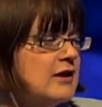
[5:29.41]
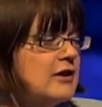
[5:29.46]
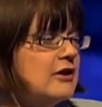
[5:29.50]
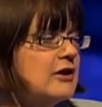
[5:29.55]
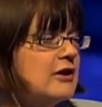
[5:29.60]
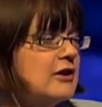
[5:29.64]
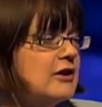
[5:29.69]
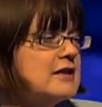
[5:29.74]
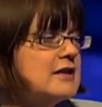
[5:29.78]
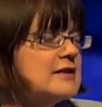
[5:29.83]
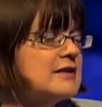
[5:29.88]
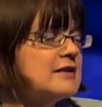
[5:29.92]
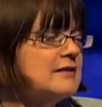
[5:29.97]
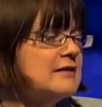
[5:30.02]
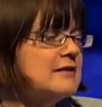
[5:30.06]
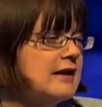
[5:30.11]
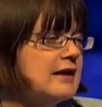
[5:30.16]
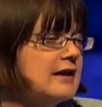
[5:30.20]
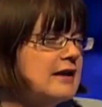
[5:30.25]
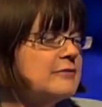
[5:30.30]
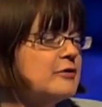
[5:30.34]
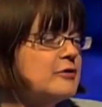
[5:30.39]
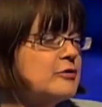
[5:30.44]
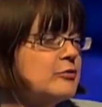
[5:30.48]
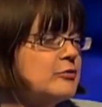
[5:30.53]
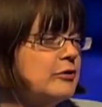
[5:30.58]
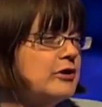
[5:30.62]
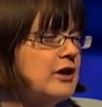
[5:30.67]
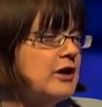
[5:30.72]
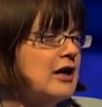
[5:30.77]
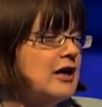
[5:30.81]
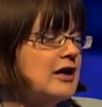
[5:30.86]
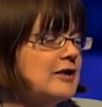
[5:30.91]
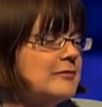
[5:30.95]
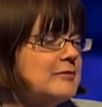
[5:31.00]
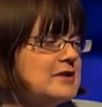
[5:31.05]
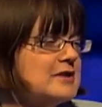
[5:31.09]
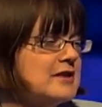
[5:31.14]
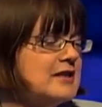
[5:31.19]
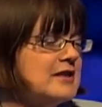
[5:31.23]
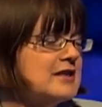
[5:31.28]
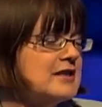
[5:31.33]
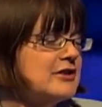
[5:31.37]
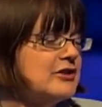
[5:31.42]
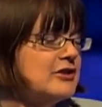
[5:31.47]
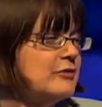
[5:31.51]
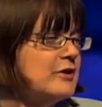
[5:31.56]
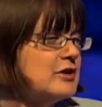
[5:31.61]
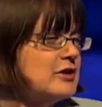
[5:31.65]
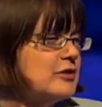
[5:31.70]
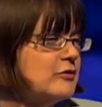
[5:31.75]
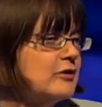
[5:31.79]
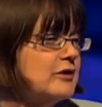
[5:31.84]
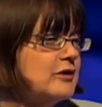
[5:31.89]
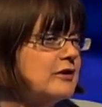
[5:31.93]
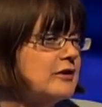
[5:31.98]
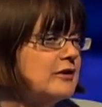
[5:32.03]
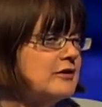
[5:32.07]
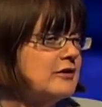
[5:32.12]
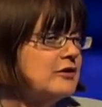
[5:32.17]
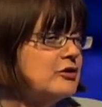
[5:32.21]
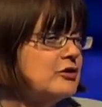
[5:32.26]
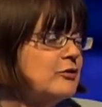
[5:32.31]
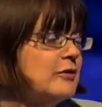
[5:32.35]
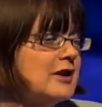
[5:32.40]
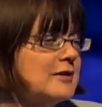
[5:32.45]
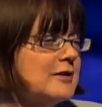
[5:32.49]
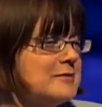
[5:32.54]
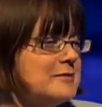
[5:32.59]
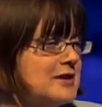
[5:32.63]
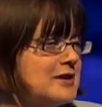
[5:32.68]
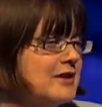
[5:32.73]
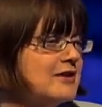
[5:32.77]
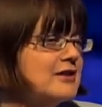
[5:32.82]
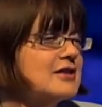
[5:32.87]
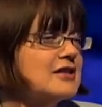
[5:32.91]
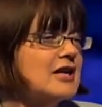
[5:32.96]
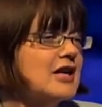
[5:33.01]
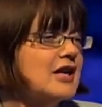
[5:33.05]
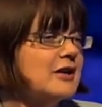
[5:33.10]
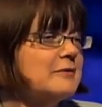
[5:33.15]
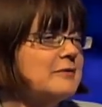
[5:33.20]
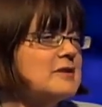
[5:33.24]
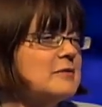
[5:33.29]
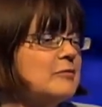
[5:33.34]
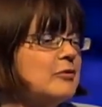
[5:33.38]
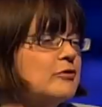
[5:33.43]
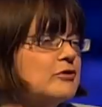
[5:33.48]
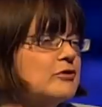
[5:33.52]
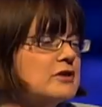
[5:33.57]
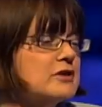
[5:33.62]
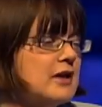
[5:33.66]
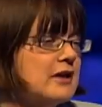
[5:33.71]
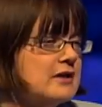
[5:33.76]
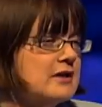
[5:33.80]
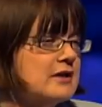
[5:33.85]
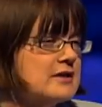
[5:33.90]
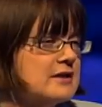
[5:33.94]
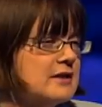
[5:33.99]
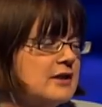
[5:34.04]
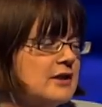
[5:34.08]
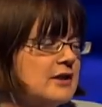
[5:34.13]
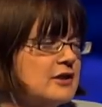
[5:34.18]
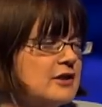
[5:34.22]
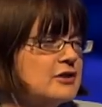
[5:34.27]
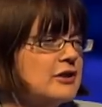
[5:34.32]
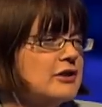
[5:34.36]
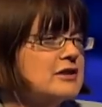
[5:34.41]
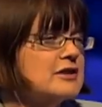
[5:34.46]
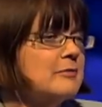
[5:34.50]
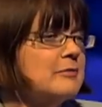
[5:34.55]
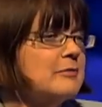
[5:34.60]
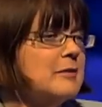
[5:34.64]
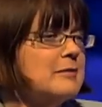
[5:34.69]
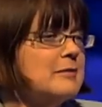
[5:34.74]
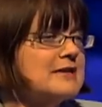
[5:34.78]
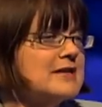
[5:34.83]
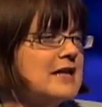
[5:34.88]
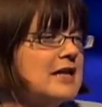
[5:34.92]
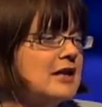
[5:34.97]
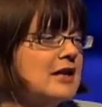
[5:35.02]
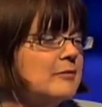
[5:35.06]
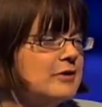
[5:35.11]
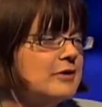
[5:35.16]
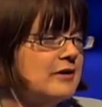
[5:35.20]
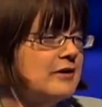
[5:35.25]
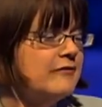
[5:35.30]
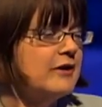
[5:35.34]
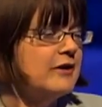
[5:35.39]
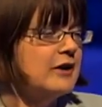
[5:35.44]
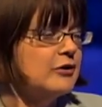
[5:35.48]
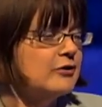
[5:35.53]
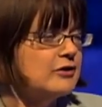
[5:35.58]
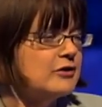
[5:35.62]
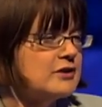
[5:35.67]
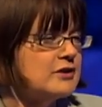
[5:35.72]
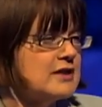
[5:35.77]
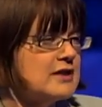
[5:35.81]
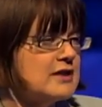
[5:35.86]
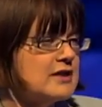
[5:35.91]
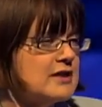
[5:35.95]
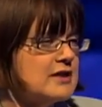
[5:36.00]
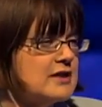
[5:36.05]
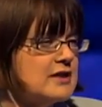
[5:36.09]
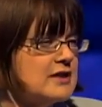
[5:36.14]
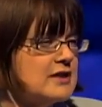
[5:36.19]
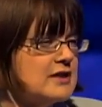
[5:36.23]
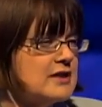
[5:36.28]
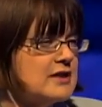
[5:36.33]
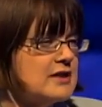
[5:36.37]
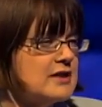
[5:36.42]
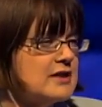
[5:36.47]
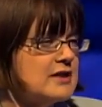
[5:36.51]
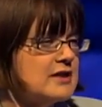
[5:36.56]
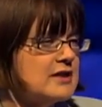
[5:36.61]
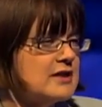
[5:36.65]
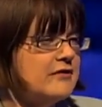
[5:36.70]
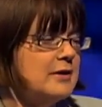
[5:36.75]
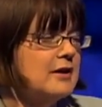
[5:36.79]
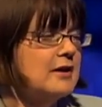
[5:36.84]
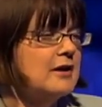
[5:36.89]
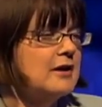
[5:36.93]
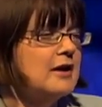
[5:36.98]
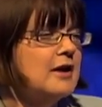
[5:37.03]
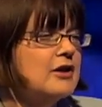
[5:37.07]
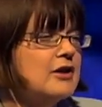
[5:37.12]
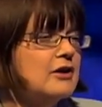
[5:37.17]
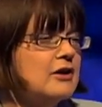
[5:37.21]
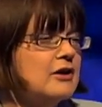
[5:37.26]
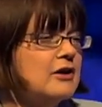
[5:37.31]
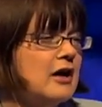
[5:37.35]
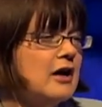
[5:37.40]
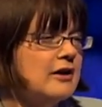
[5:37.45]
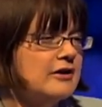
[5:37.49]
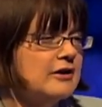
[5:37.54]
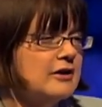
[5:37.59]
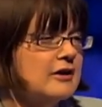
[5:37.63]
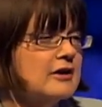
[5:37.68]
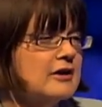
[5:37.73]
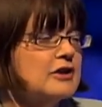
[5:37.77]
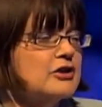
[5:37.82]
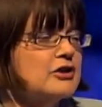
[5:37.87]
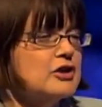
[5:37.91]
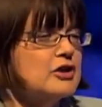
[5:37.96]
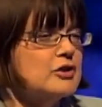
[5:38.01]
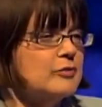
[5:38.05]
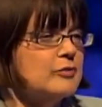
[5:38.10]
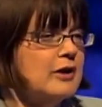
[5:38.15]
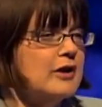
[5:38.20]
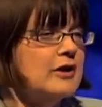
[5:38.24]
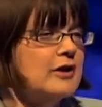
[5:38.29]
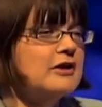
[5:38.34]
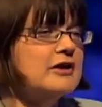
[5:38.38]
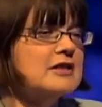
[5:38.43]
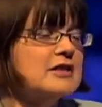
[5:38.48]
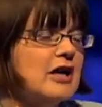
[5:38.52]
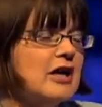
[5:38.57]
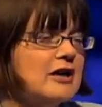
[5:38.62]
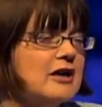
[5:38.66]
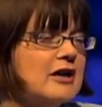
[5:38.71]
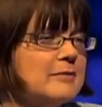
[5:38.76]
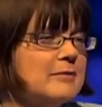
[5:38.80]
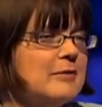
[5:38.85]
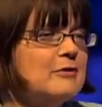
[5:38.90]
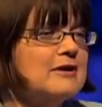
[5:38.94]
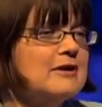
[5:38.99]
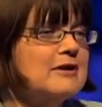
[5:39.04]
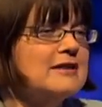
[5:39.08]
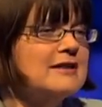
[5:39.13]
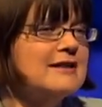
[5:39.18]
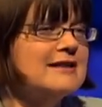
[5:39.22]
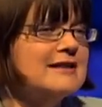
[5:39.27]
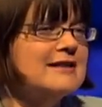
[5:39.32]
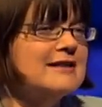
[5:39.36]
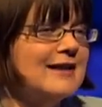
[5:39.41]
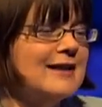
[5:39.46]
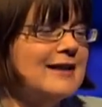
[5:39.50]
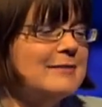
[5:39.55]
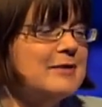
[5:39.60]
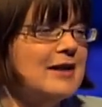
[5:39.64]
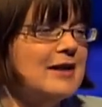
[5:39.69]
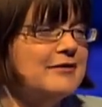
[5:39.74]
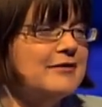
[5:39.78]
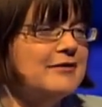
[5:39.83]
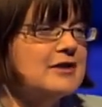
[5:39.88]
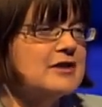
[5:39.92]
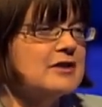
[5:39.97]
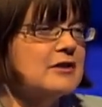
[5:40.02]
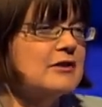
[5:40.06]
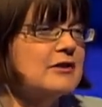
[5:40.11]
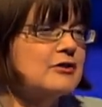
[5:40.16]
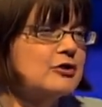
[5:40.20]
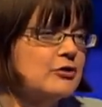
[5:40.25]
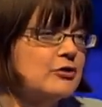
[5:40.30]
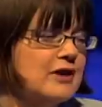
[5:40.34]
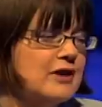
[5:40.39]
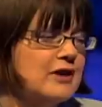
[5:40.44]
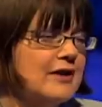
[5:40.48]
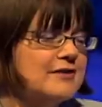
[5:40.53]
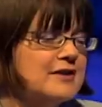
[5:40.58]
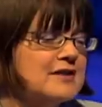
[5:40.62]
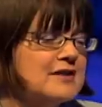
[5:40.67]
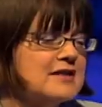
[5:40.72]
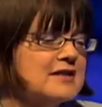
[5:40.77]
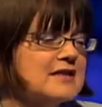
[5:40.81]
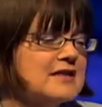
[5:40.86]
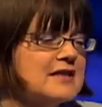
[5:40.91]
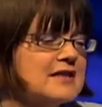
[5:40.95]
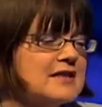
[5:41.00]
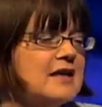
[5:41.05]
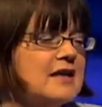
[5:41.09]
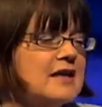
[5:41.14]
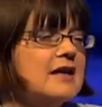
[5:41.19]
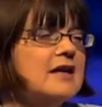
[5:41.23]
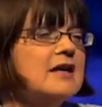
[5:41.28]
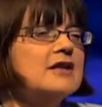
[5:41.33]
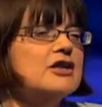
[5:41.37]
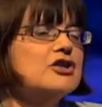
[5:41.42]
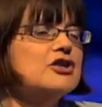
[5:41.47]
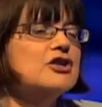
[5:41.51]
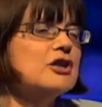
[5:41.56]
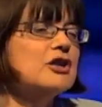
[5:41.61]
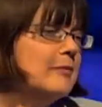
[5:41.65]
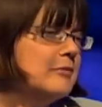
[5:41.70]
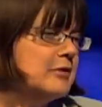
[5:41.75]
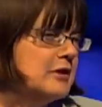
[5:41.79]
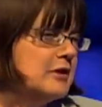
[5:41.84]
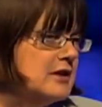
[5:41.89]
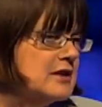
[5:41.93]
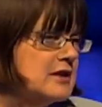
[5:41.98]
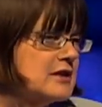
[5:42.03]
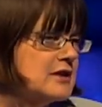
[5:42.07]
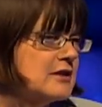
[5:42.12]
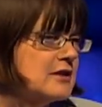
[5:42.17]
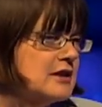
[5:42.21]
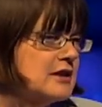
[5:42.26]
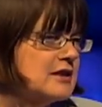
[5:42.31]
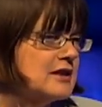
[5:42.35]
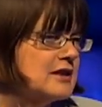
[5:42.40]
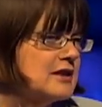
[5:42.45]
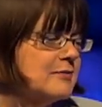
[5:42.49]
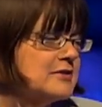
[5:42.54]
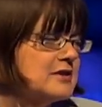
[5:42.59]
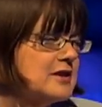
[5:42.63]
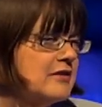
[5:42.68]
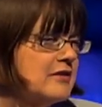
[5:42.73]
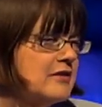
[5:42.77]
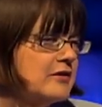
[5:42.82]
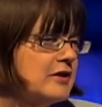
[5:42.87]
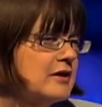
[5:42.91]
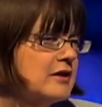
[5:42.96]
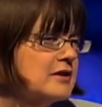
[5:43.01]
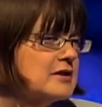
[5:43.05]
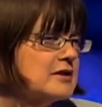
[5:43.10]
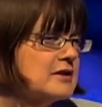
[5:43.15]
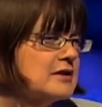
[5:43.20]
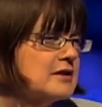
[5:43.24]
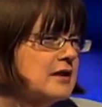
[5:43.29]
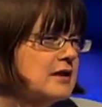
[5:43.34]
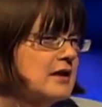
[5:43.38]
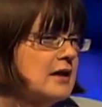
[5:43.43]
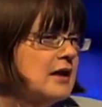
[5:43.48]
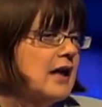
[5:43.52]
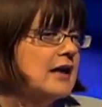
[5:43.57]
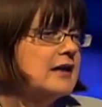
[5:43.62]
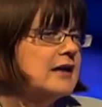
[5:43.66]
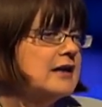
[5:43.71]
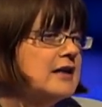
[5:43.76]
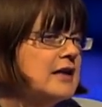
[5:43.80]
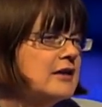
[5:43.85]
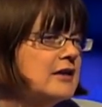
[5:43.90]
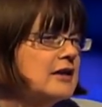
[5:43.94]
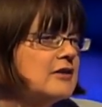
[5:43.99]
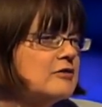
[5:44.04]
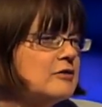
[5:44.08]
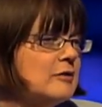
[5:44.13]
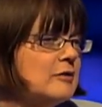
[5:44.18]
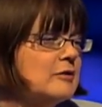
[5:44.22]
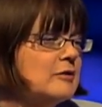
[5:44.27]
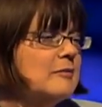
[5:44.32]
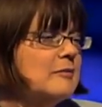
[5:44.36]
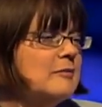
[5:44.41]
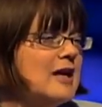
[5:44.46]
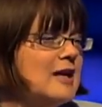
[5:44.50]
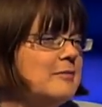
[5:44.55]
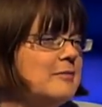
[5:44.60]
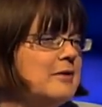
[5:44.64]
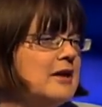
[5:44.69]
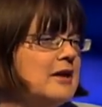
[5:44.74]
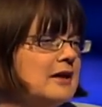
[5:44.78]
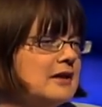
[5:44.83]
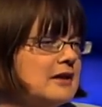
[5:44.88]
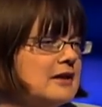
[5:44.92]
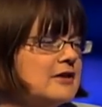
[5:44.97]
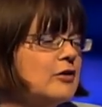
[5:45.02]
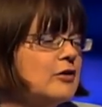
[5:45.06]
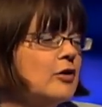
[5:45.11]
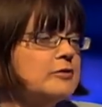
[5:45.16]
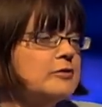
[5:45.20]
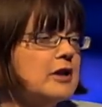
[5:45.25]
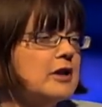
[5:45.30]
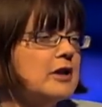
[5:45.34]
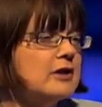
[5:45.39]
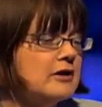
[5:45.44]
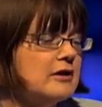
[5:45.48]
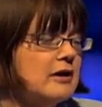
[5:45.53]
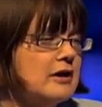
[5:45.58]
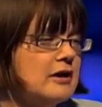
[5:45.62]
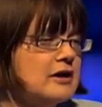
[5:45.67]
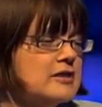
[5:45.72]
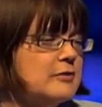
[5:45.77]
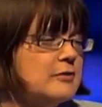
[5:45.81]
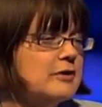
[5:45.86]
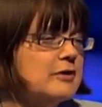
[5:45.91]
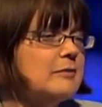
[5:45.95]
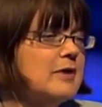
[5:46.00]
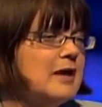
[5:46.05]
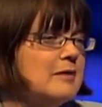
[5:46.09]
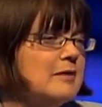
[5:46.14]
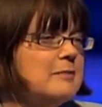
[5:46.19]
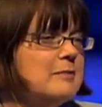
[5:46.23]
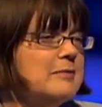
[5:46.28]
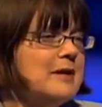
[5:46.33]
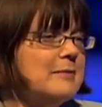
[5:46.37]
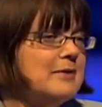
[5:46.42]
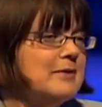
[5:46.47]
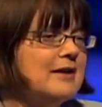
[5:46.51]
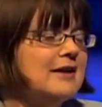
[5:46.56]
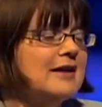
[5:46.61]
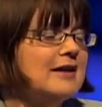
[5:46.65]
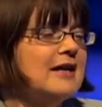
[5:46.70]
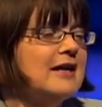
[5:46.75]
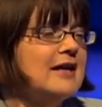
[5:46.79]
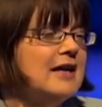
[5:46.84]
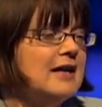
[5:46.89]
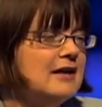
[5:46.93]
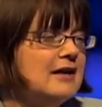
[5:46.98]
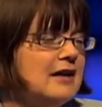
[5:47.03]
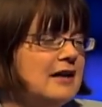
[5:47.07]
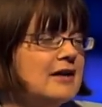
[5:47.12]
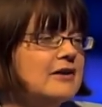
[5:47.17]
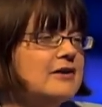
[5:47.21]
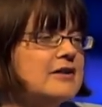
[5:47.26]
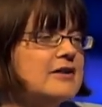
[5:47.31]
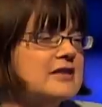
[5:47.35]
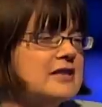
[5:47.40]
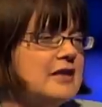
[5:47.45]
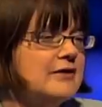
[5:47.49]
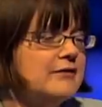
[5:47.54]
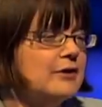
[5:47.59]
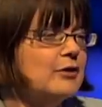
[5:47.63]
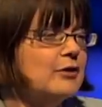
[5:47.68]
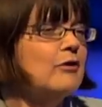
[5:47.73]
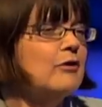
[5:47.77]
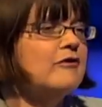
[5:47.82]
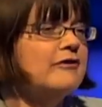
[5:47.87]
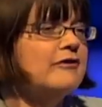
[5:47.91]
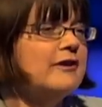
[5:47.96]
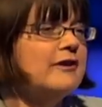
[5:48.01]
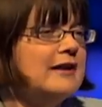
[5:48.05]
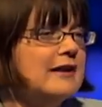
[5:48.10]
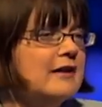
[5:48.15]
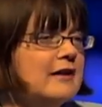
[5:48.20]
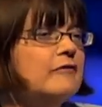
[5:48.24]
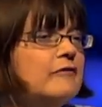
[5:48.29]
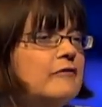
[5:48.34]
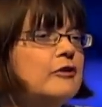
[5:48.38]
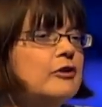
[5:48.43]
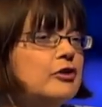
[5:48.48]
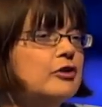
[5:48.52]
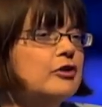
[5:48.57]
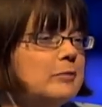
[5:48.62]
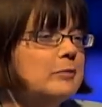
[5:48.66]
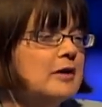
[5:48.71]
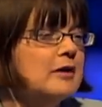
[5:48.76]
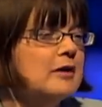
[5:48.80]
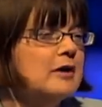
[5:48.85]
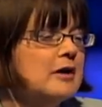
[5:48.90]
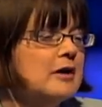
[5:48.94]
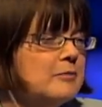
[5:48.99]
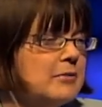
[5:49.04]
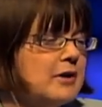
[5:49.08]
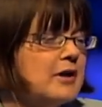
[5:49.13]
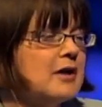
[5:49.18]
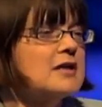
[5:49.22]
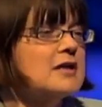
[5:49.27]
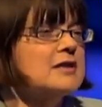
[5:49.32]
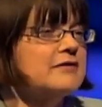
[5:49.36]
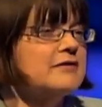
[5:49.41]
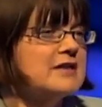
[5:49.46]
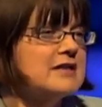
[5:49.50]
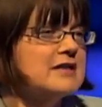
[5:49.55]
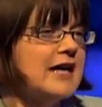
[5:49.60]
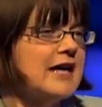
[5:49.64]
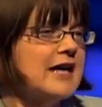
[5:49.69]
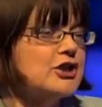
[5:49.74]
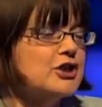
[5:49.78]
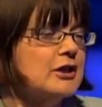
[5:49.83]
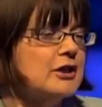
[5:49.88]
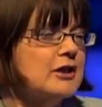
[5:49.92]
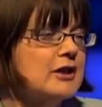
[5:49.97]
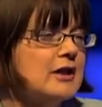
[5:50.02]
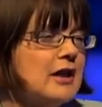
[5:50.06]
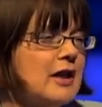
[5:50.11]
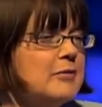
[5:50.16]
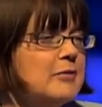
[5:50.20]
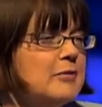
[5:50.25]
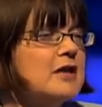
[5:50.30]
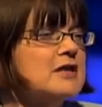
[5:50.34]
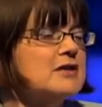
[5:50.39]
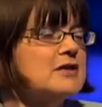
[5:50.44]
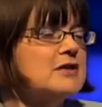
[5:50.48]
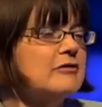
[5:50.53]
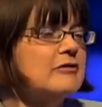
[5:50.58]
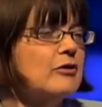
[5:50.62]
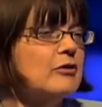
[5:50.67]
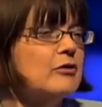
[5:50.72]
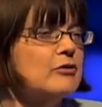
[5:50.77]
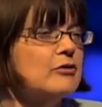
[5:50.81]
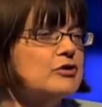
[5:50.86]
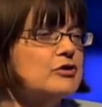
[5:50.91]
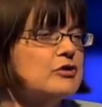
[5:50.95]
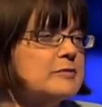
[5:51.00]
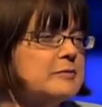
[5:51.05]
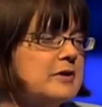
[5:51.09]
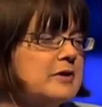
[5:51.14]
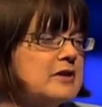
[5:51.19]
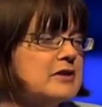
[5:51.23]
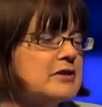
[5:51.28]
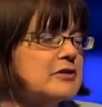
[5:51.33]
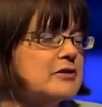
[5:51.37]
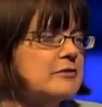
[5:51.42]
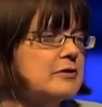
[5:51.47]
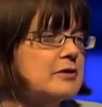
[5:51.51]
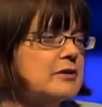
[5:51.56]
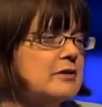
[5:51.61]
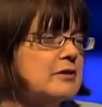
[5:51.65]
There is, and I suppose one of the arguments in these situations, well, two arguments are, there's arguments of both sides. So some people say you can put in very good safeguards and protect people. There are other countries where there's other people who develop the evidence or show the evidence to say that you can't put in these type of safeguards. And I think that there may be, and I'd hope that there aren't, but there may be people in Ireland this evening who are feeling vulnerable because of this action and because of the court's response to it.